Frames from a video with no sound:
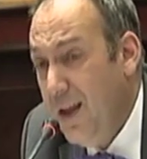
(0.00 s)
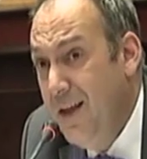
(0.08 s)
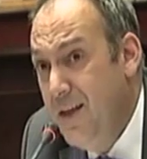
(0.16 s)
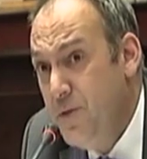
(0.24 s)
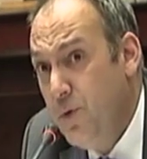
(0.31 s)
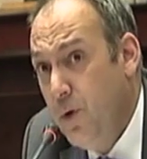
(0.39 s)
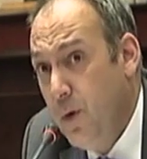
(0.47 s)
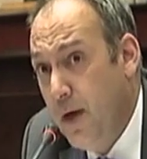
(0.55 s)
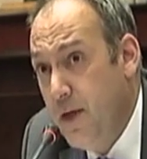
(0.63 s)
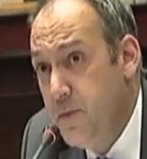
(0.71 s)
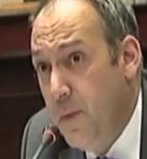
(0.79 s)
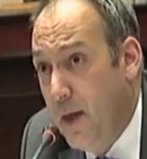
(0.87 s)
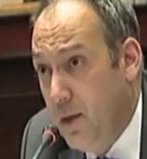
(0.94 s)
And this
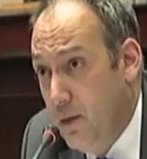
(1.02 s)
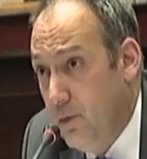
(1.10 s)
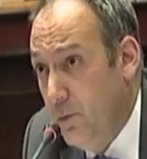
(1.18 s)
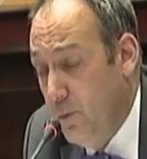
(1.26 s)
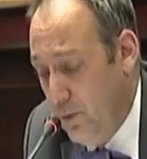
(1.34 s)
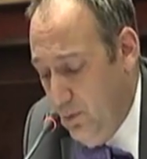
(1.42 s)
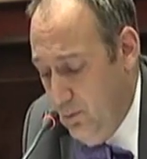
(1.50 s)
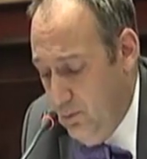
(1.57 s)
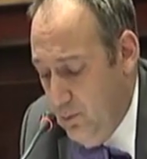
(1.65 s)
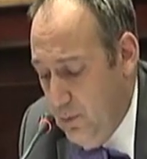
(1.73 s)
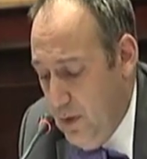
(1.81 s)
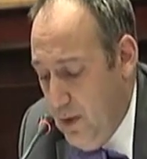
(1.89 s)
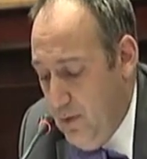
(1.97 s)
requires mechanisms.
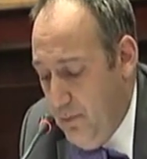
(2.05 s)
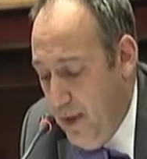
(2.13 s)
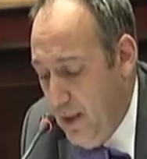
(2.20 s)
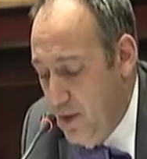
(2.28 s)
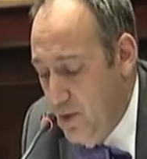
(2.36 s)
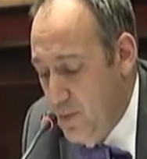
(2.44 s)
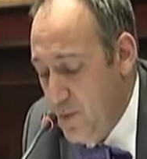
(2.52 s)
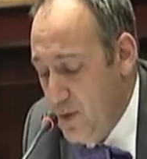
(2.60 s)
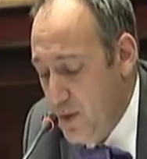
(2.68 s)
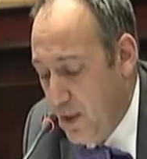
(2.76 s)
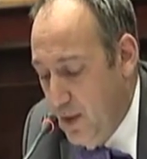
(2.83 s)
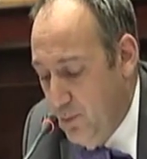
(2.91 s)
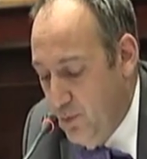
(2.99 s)

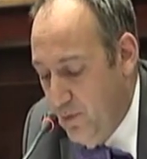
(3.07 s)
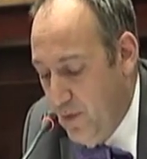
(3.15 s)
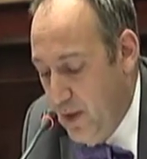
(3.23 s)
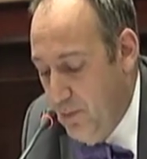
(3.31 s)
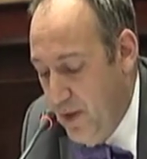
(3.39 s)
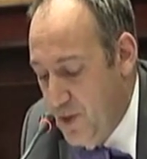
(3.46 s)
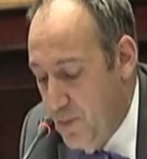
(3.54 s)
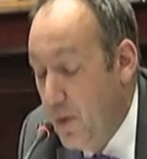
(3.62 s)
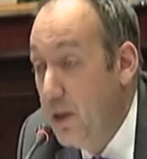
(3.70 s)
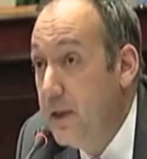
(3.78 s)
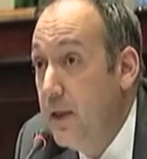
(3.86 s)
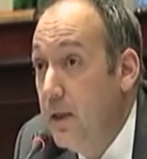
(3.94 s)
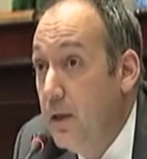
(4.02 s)
Mechanisms that can provide
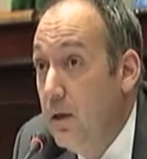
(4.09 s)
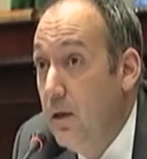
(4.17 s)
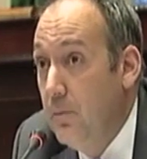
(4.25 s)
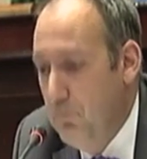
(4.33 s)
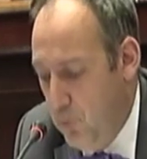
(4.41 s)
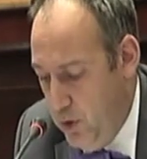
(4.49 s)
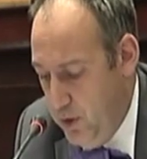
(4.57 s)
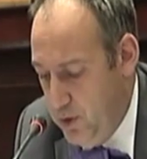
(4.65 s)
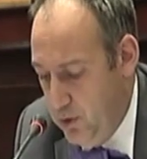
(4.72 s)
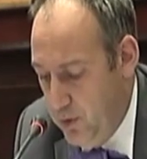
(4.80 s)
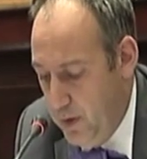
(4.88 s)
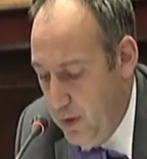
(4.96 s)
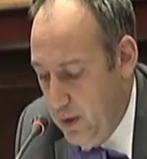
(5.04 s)
benchmarking,
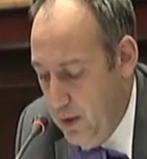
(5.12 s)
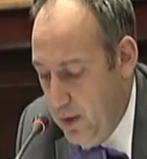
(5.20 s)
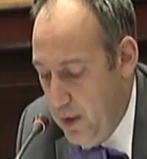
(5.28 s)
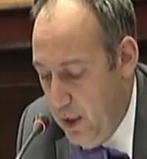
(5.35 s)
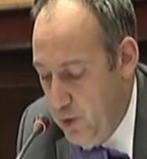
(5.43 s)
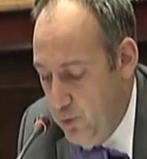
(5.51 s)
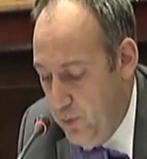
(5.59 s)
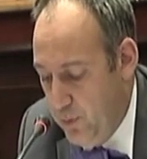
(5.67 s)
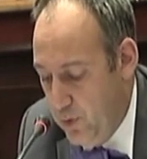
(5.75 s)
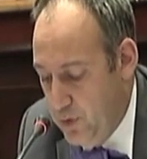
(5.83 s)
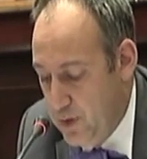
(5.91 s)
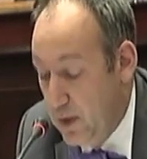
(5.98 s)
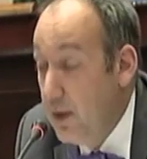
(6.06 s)
monitoring, and
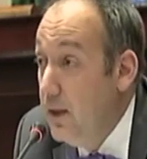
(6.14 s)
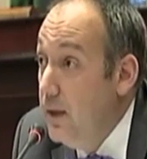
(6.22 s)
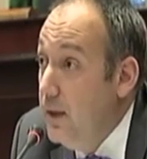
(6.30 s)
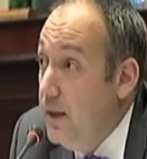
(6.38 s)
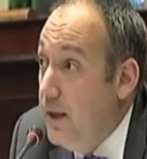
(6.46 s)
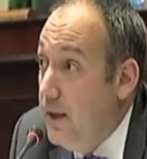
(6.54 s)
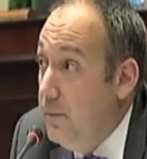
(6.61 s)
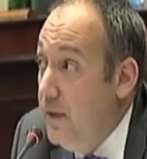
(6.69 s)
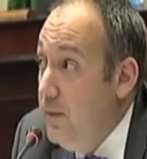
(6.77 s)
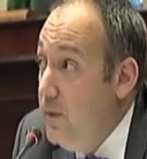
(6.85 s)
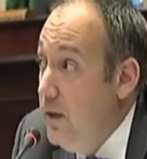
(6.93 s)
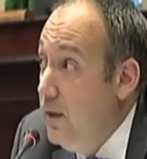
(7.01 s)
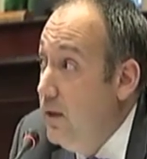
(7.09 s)
reporting. And
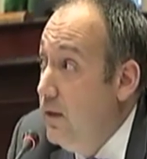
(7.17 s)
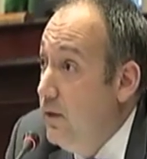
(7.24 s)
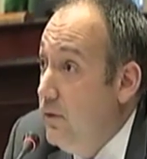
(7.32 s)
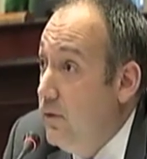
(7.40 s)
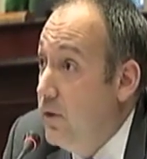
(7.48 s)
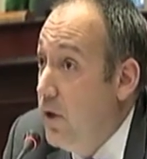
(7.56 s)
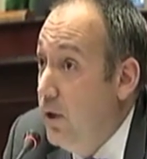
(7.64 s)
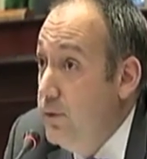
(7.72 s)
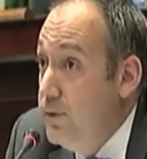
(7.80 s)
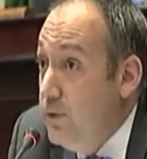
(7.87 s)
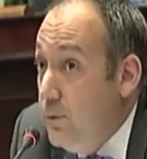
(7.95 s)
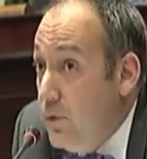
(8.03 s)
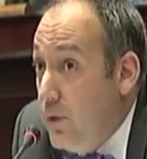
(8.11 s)
maybe the
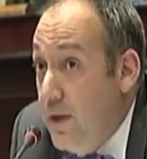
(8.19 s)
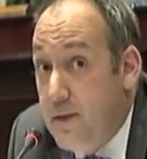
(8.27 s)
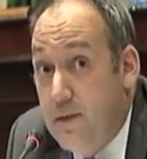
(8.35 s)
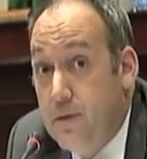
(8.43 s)
current human rights